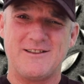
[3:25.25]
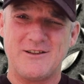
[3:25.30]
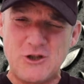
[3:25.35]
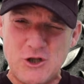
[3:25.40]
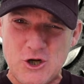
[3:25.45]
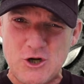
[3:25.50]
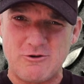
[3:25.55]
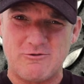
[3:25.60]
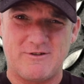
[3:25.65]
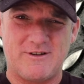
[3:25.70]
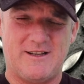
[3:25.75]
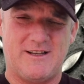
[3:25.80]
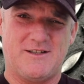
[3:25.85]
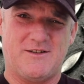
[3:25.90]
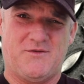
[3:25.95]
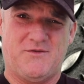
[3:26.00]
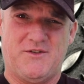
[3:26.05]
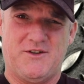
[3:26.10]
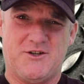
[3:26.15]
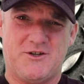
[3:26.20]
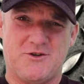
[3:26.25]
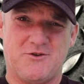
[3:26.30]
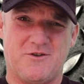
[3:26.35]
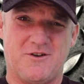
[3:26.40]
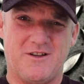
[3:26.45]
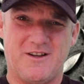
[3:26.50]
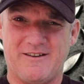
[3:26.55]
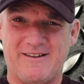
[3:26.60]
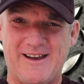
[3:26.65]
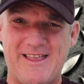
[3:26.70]
literally, there's a fish
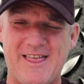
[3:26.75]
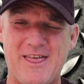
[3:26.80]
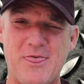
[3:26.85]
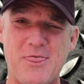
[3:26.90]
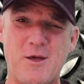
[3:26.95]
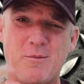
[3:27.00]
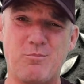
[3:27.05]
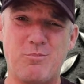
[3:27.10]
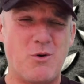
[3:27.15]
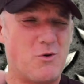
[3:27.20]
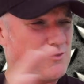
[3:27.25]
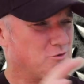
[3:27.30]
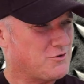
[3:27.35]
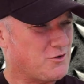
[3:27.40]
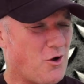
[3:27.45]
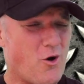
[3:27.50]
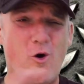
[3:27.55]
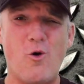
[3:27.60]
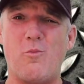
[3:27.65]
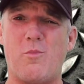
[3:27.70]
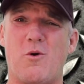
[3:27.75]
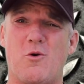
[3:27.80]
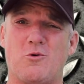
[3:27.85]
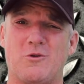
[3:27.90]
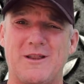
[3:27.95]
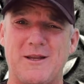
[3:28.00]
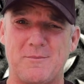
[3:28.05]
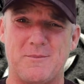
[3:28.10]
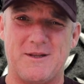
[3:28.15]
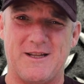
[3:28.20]
on, all right? The boat, the whole boat
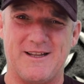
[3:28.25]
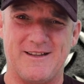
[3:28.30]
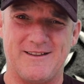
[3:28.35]
limited.